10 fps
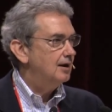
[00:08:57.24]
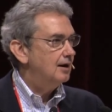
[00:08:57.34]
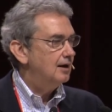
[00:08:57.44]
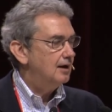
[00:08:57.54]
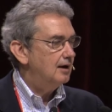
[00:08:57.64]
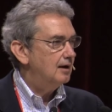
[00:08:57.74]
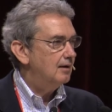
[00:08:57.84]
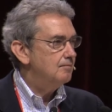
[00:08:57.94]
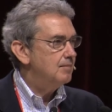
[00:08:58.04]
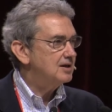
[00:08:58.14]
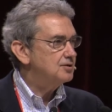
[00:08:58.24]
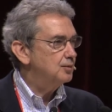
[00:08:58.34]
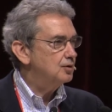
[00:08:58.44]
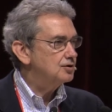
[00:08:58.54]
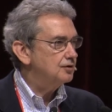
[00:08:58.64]
uh, much
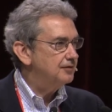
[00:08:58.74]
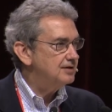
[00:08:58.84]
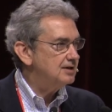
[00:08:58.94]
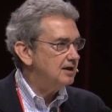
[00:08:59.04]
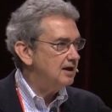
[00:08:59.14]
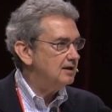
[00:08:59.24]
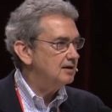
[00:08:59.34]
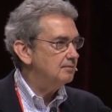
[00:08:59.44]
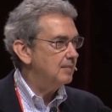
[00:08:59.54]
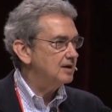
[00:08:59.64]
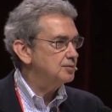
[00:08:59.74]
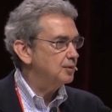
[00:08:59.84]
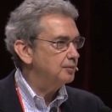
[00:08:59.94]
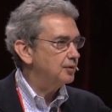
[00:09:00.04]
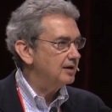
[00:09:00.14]
more sophisticated, much
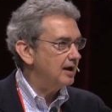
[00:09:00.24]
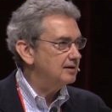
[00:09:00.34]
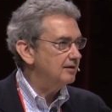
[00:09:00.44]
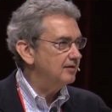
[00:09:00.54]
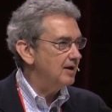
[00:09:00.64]
more productive,